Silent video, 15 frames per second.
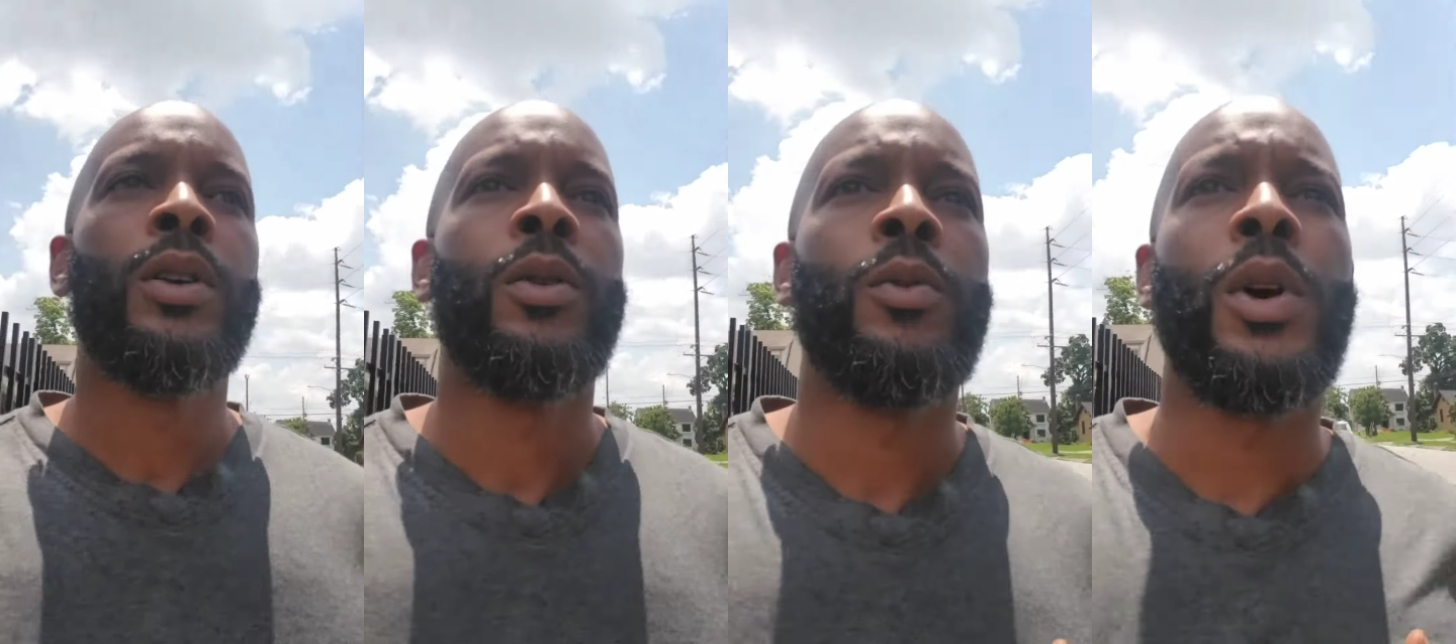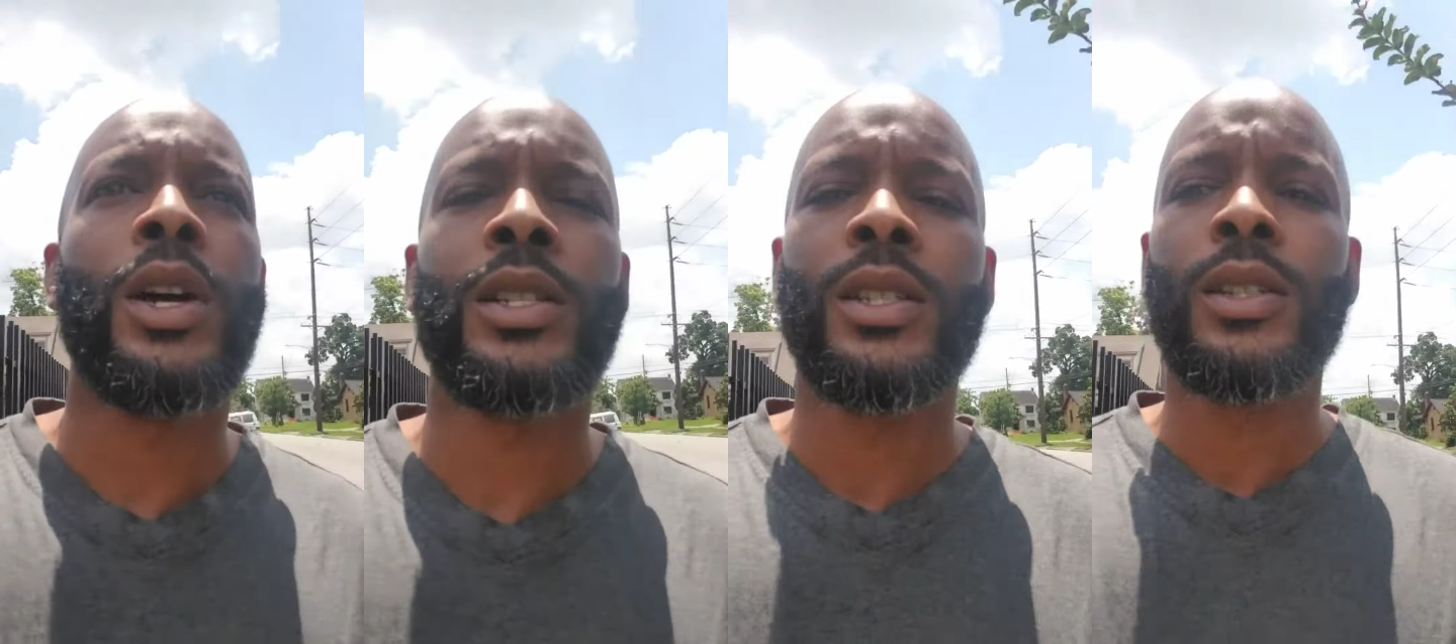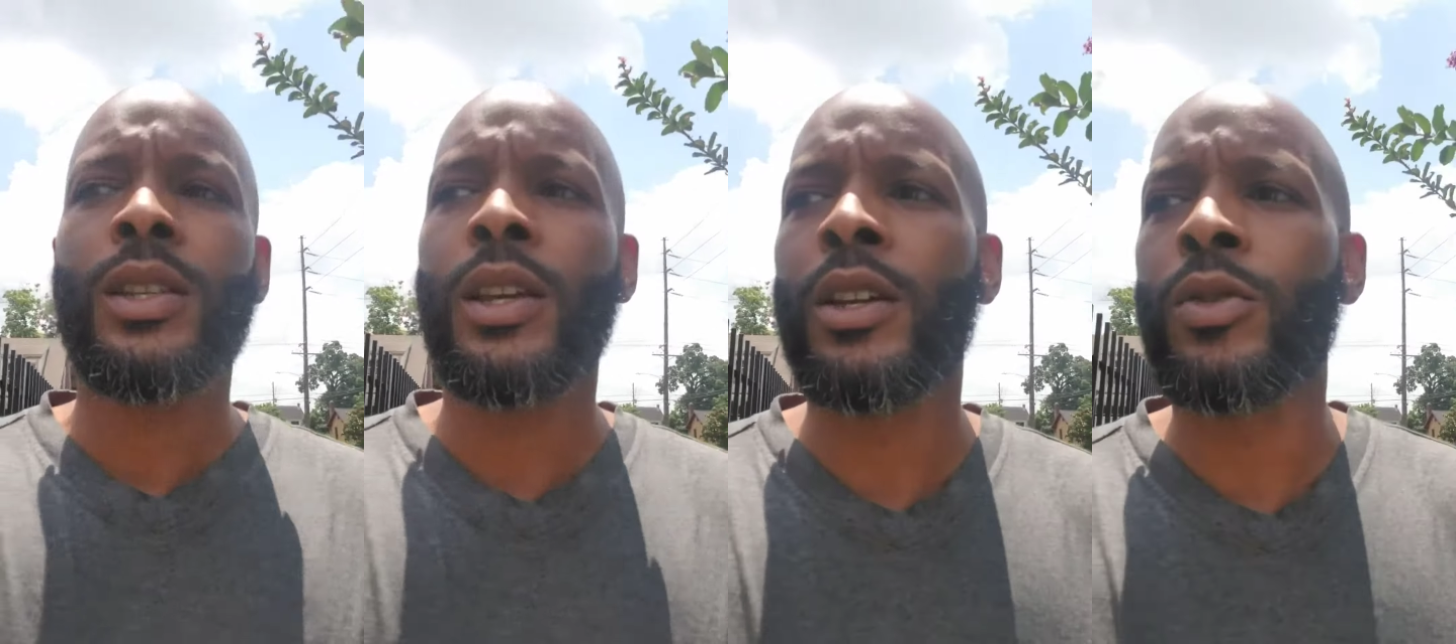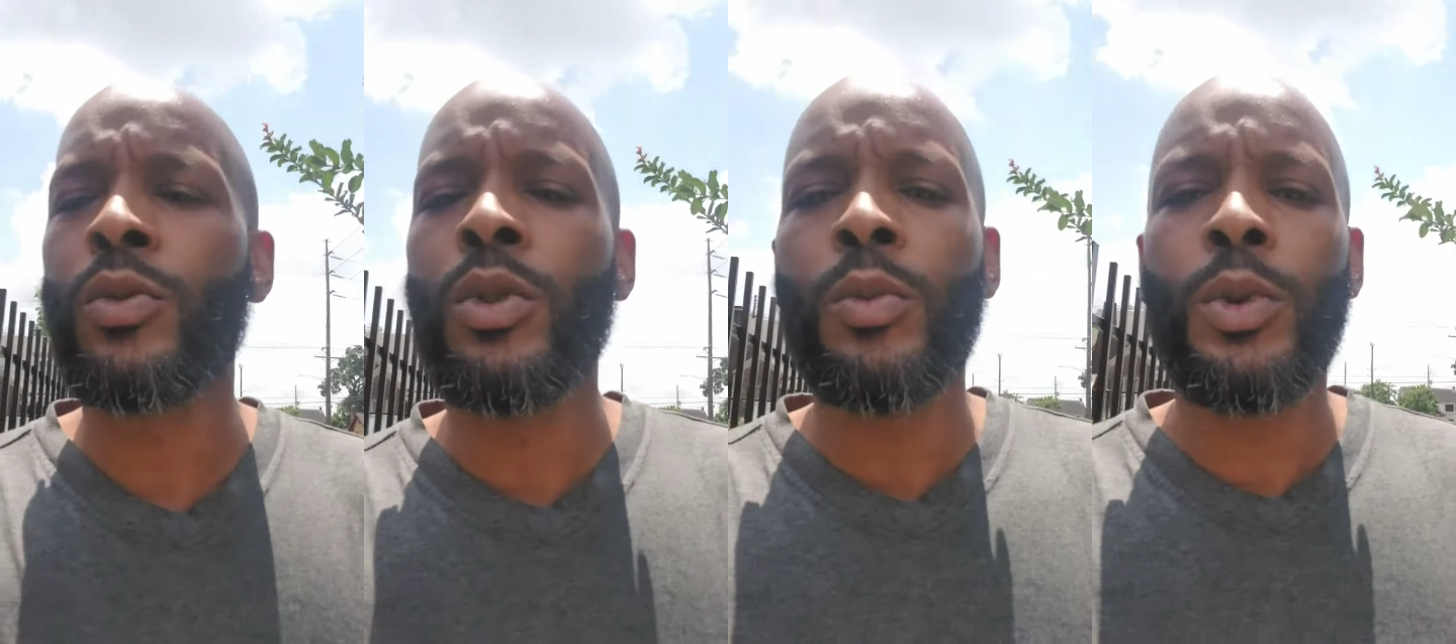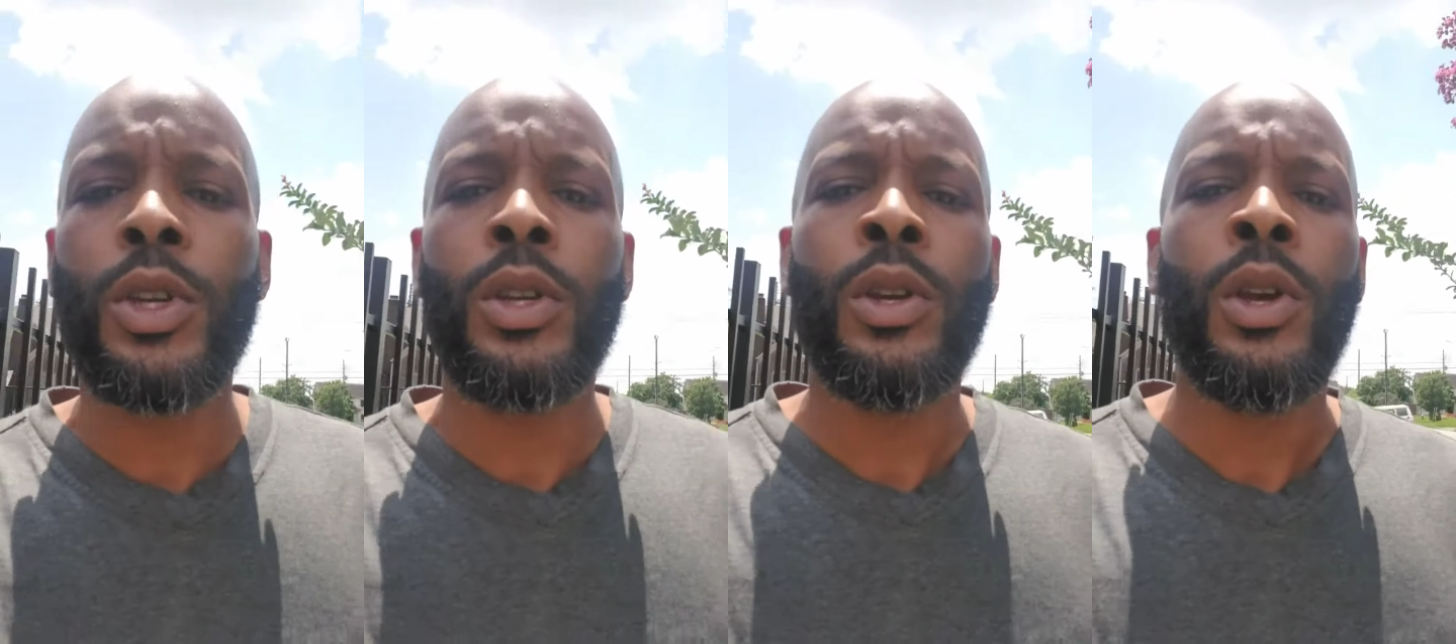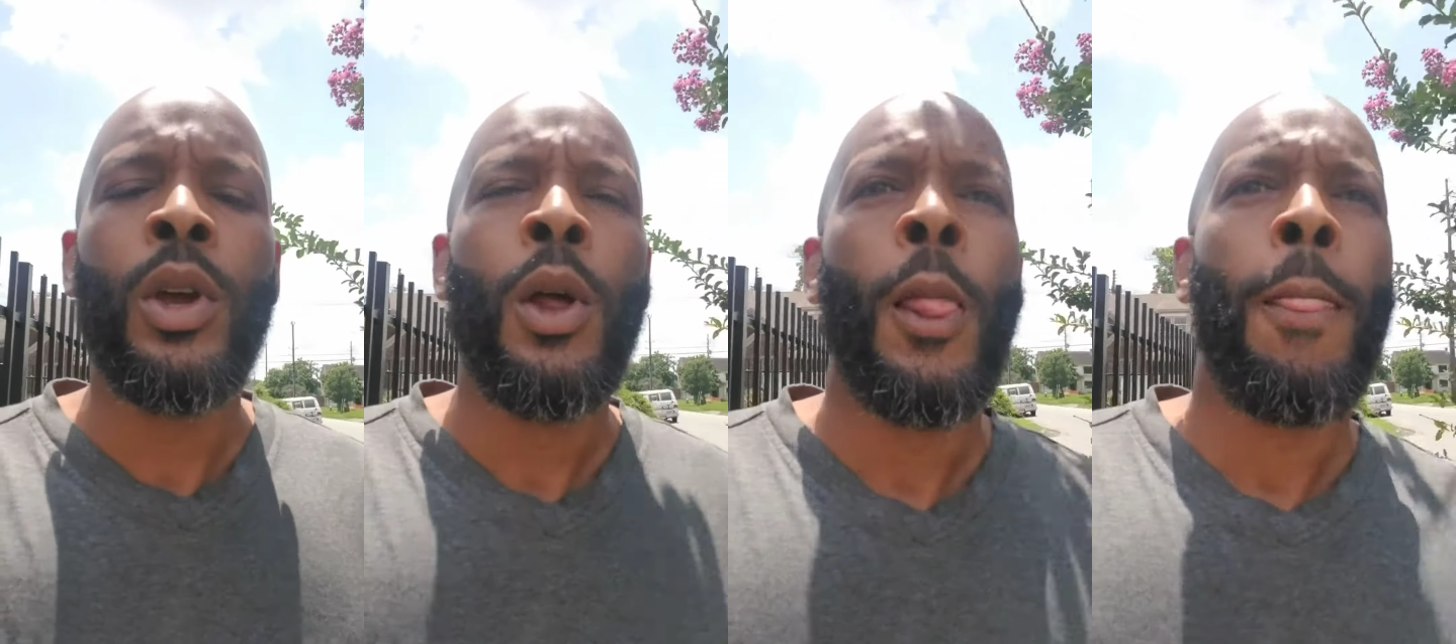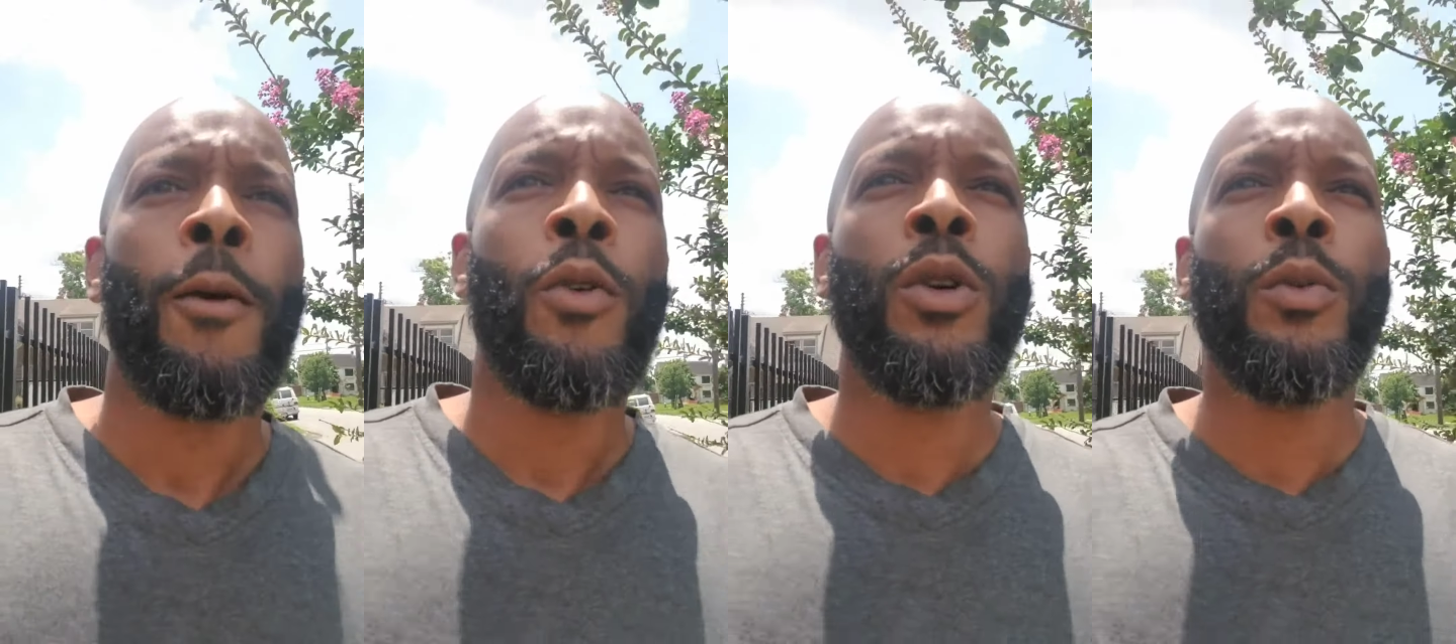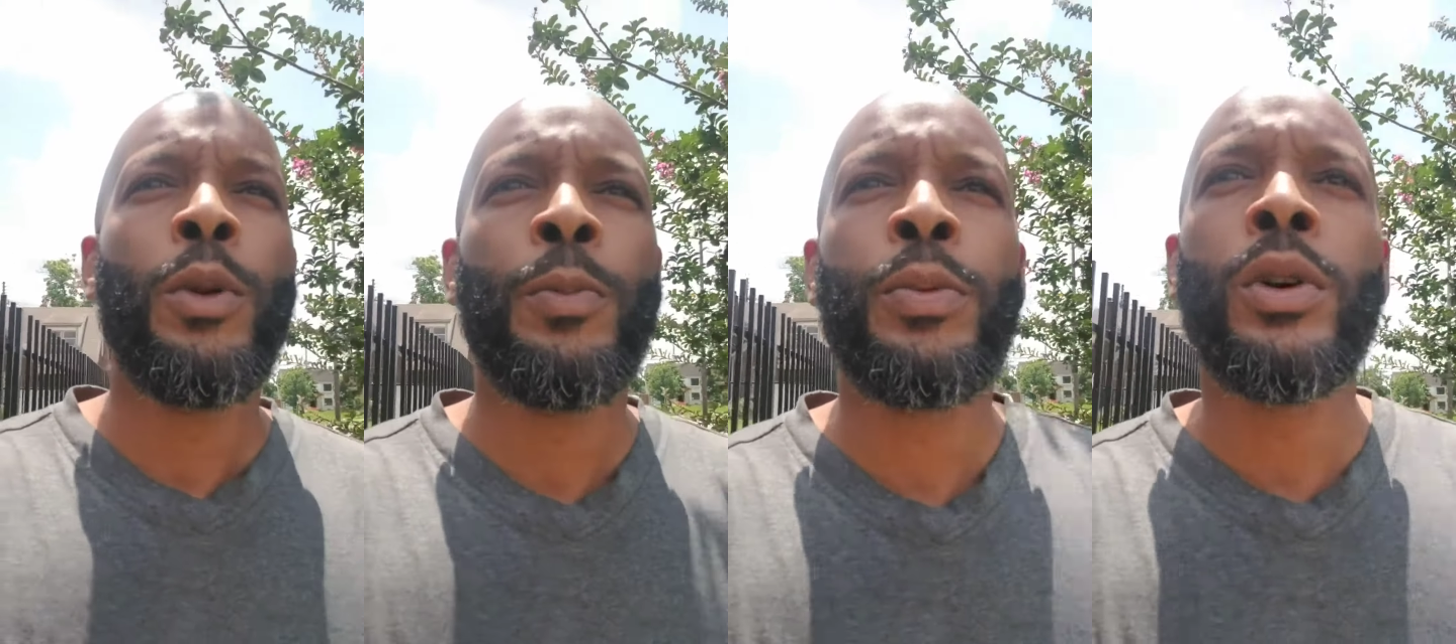Washington Terrace will be
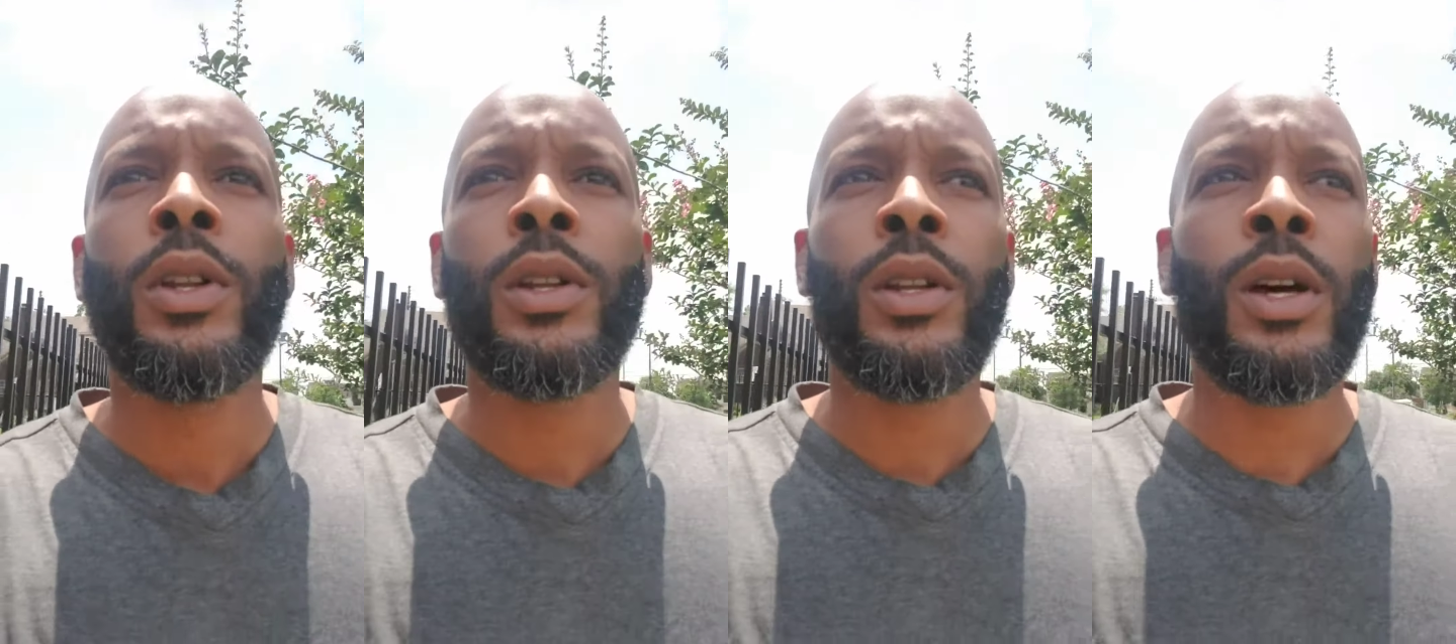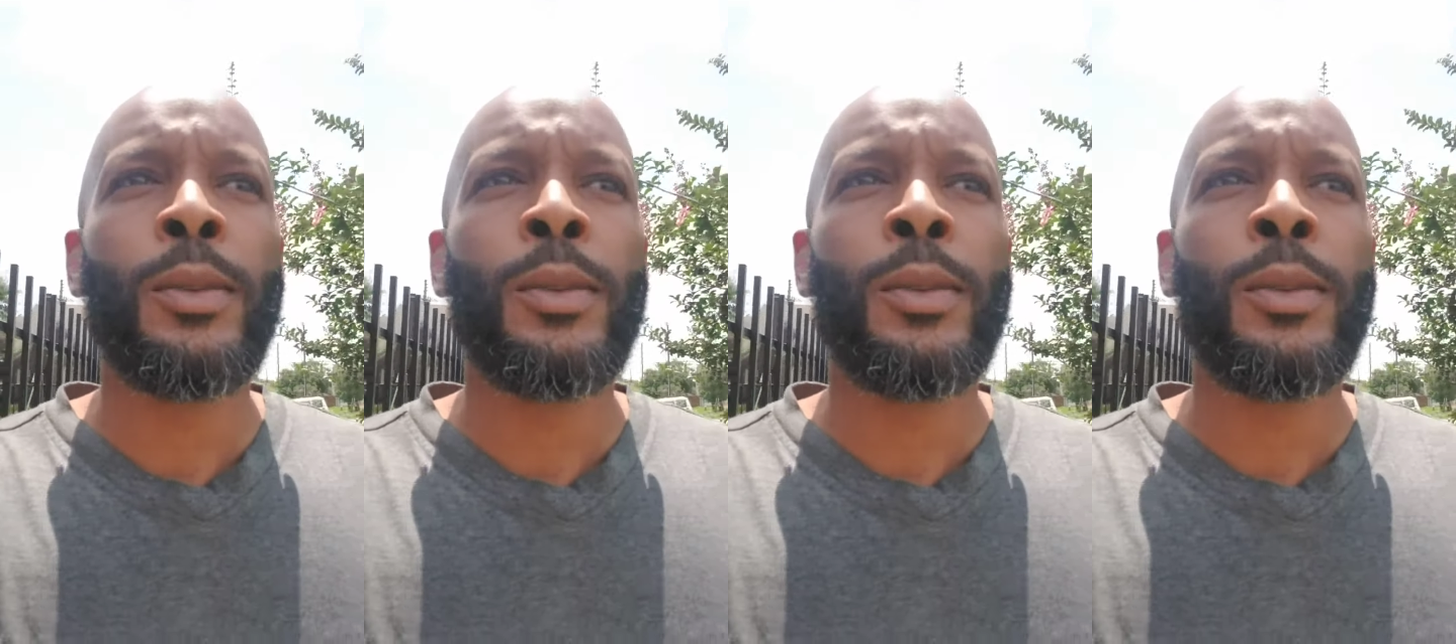will be pulling